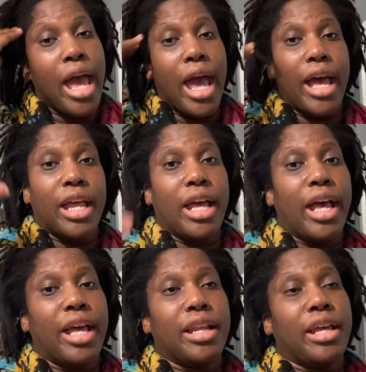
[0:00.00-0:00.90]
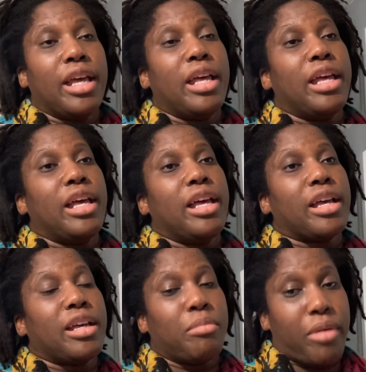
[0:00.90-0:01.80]
and
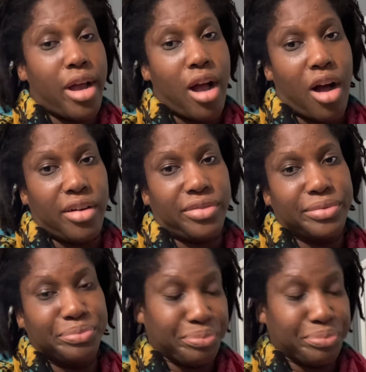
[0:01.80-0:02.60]
it could break off.